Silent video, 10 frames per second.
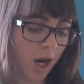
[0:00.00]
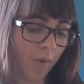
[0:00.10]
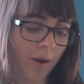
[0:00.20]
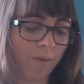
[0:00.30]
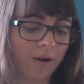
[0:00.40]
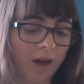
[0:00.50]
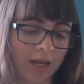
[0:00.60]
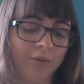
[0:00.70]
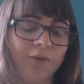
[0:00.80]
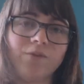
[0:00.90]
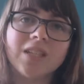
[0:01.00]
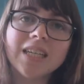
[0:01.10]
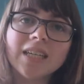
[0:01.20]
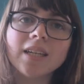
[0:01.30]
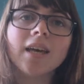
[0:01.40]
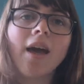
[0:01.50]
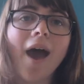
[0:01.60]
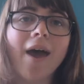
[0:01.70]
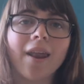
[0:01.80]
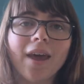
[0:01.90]
around 9:15,
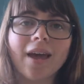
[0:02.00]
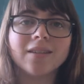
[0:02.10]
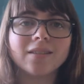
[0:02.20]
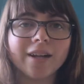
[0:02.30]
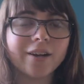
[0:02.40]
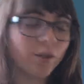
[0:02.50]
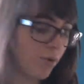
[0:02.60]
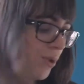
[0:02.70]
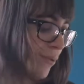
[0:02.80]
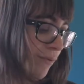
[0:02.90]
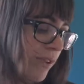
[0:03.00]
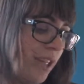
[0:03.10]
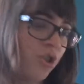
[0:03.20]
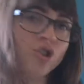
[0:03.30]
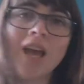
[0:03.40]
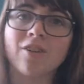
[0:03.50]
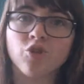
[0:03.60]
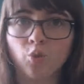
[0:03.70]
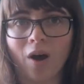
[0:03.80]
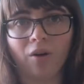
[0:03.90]
and I had Dare You To finished at
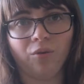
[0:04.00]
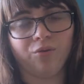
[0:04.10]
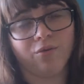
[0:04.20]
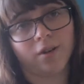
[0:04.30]
12:11,